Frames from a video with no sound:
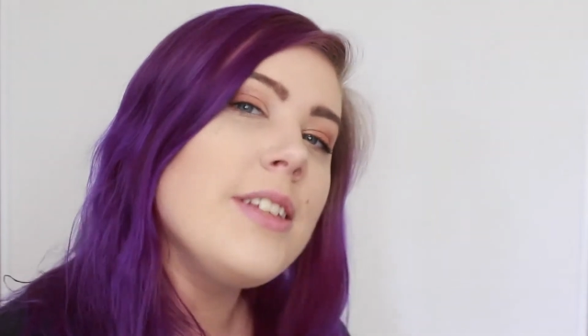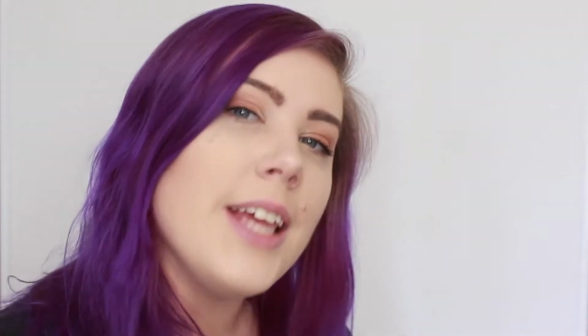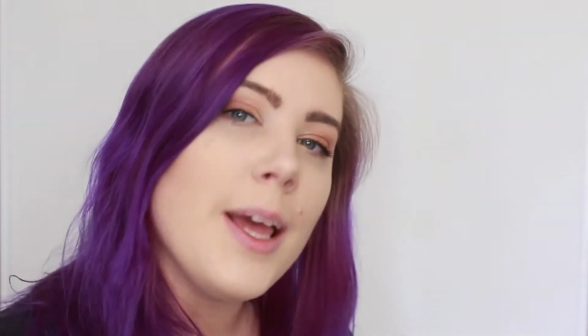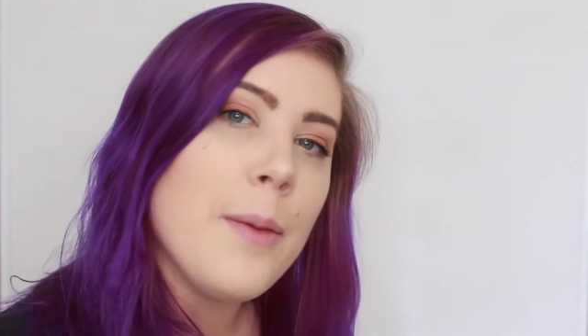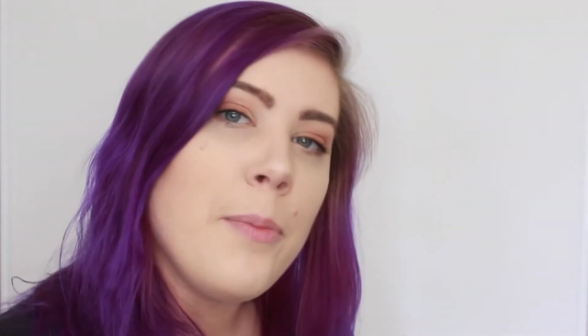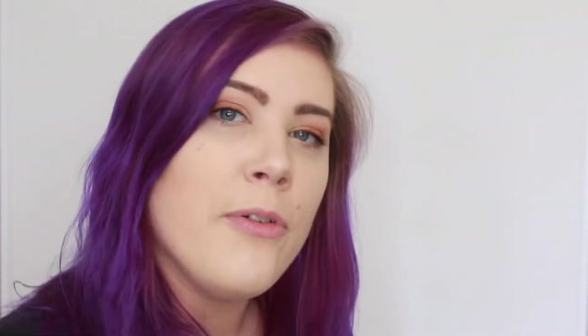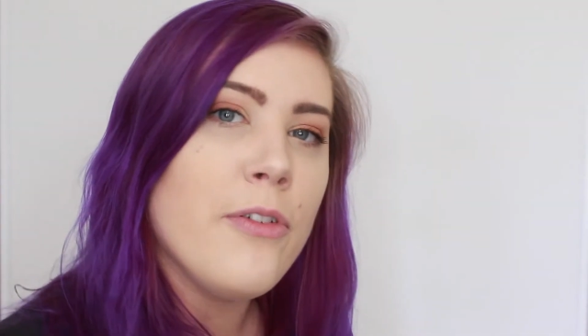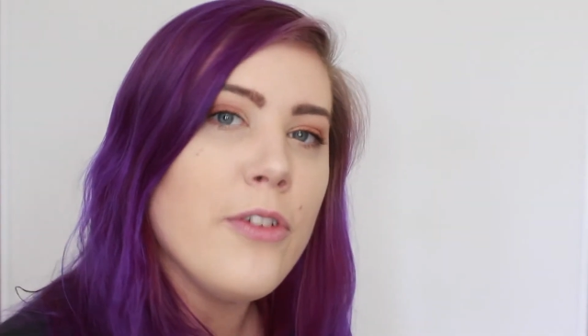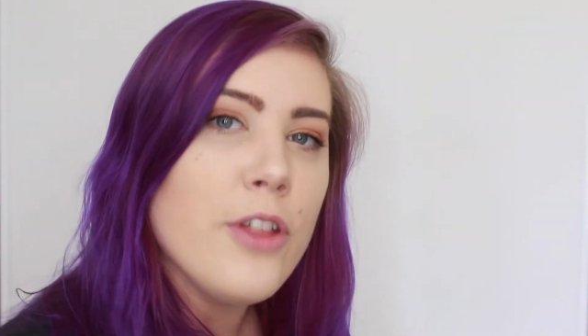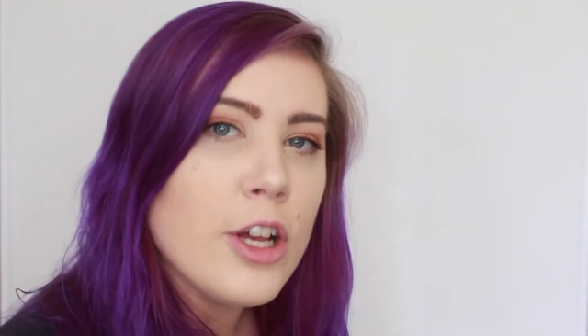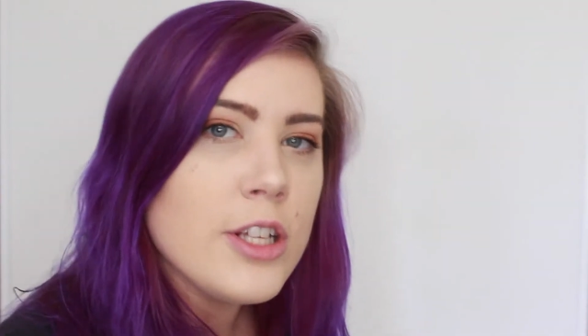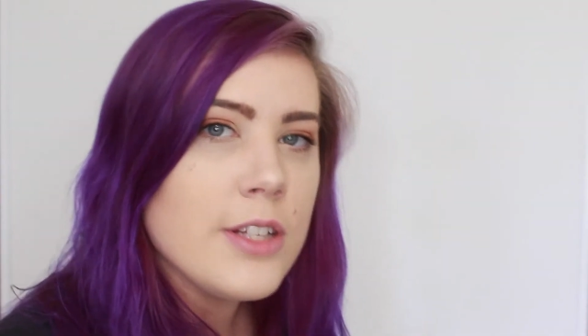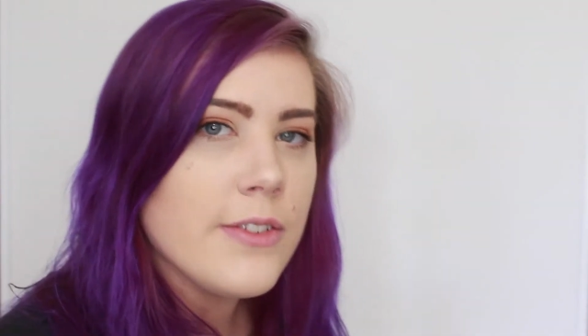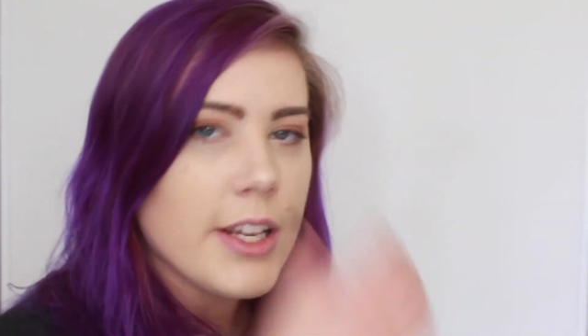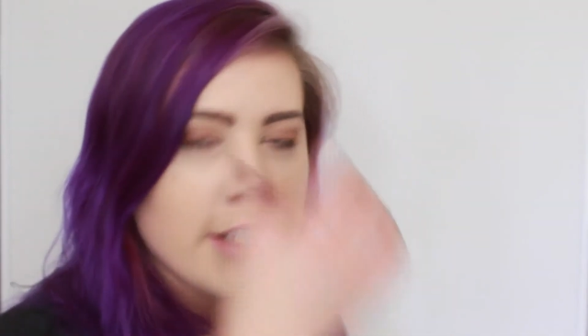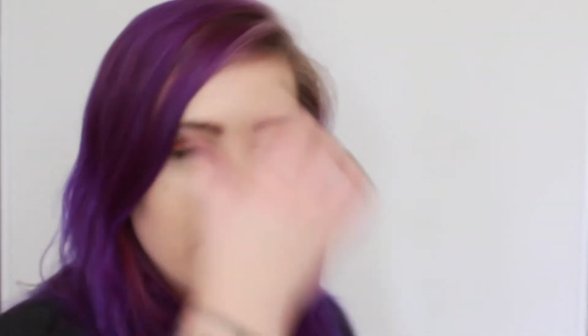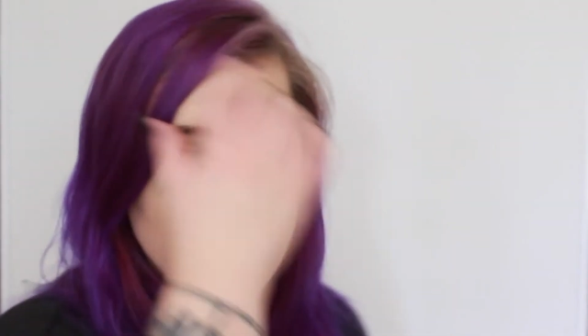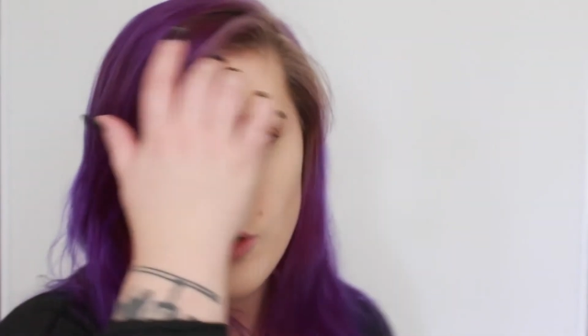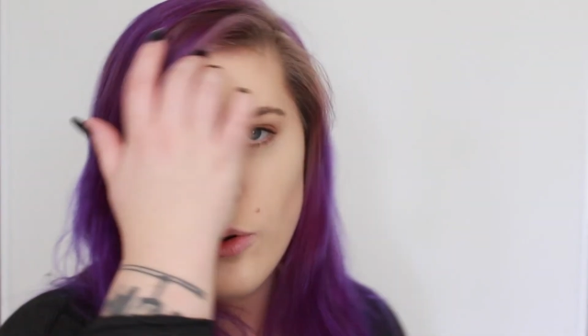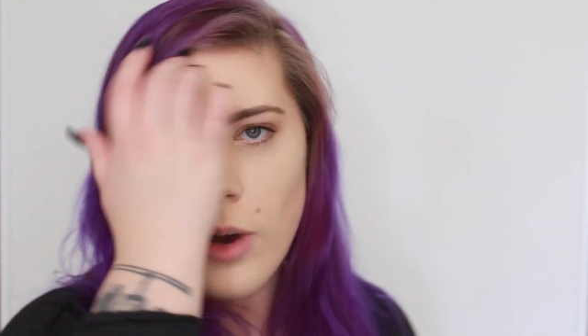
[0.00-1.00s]
tip for those of
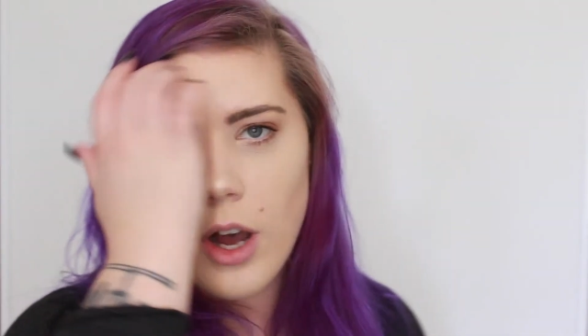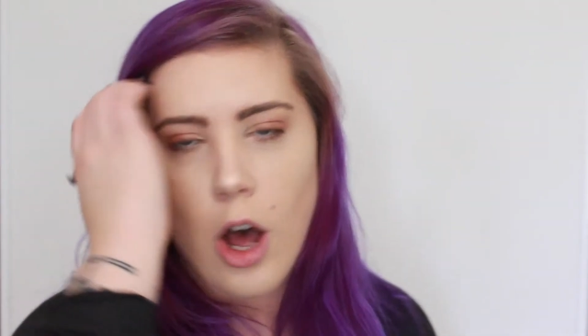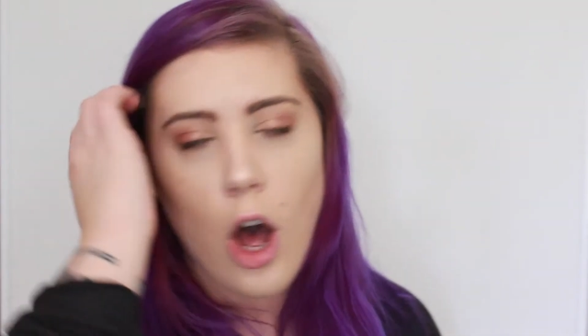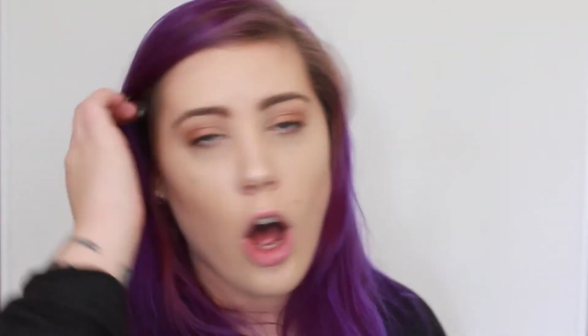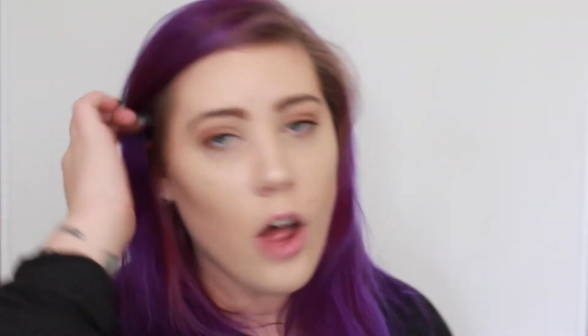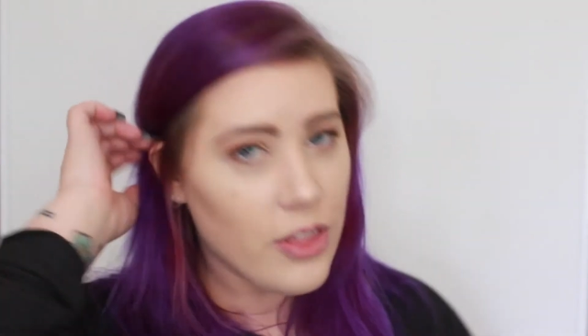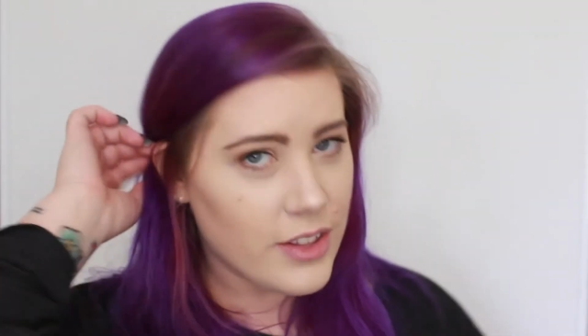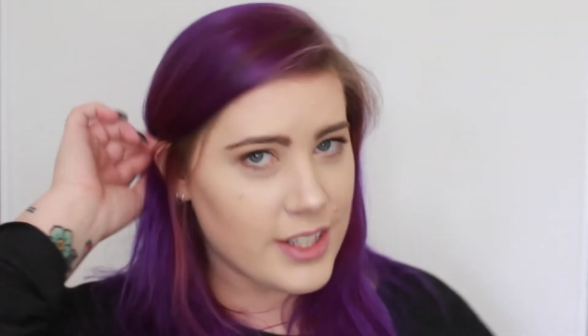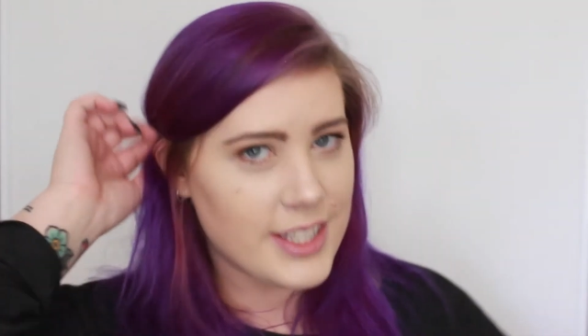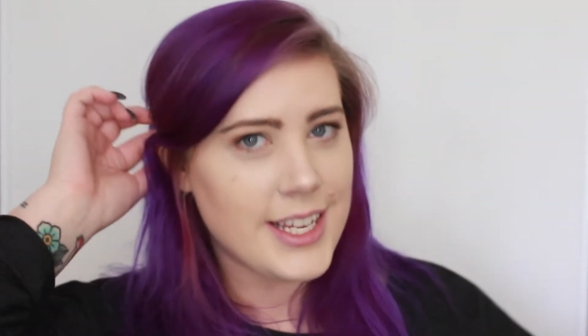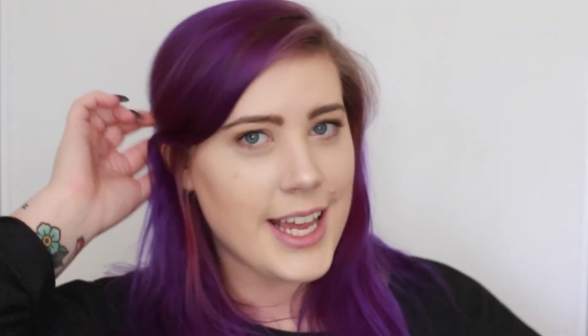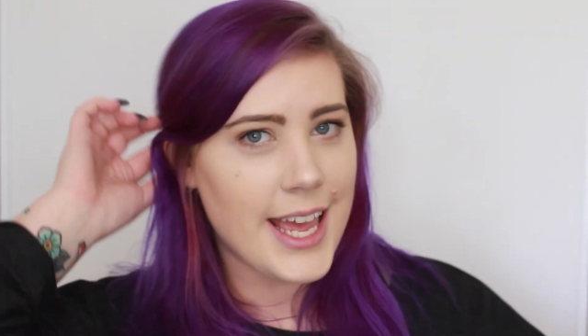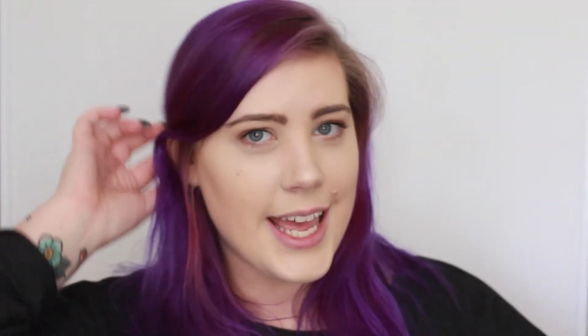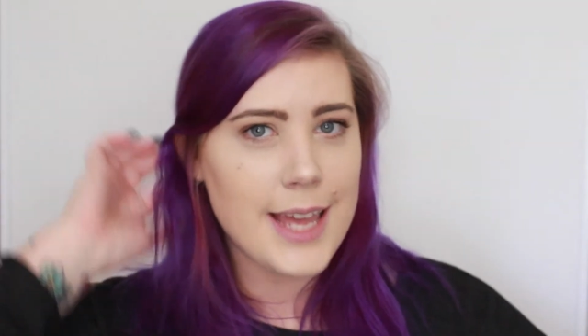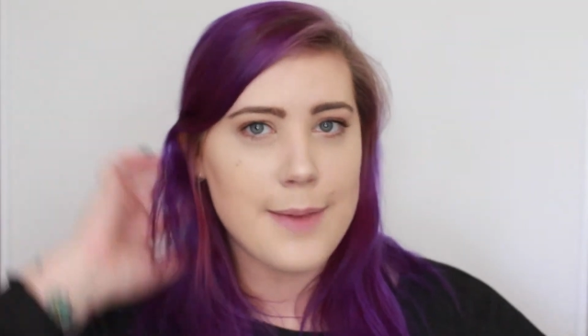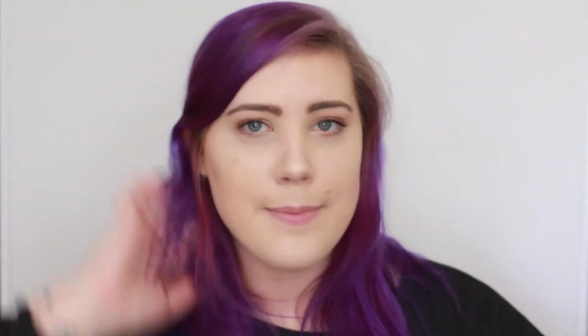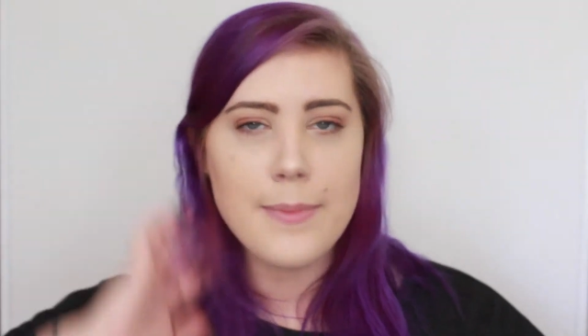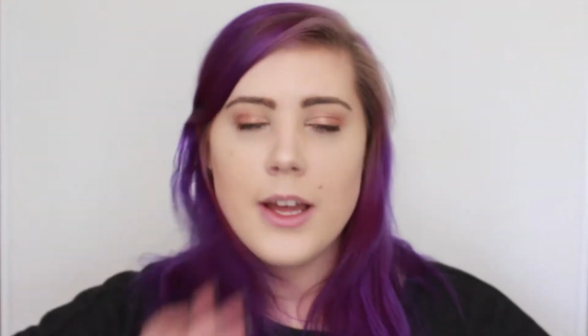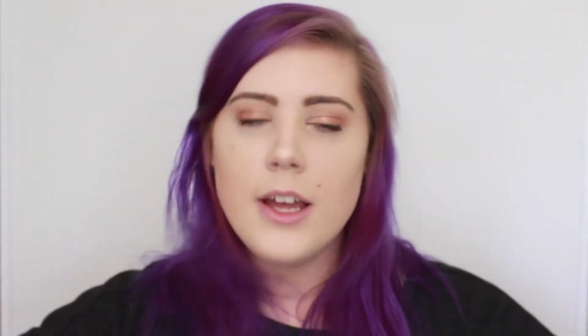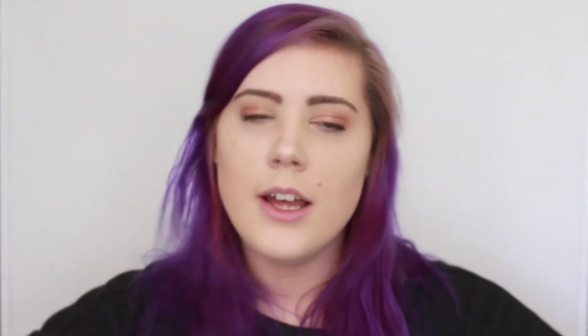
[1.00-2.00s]
us who are on the
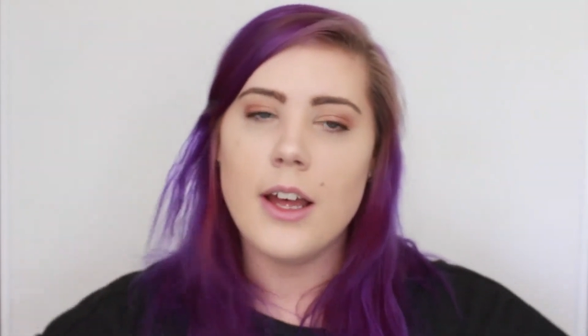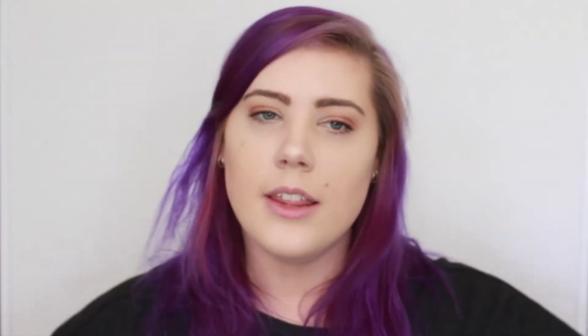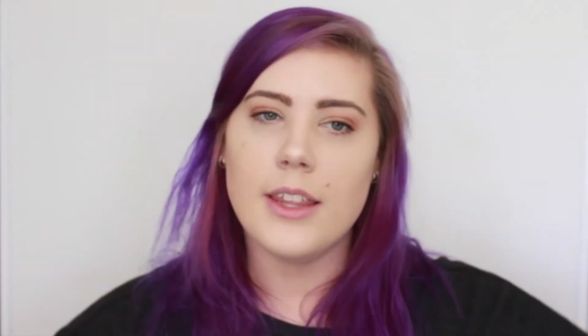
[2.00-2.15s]
team,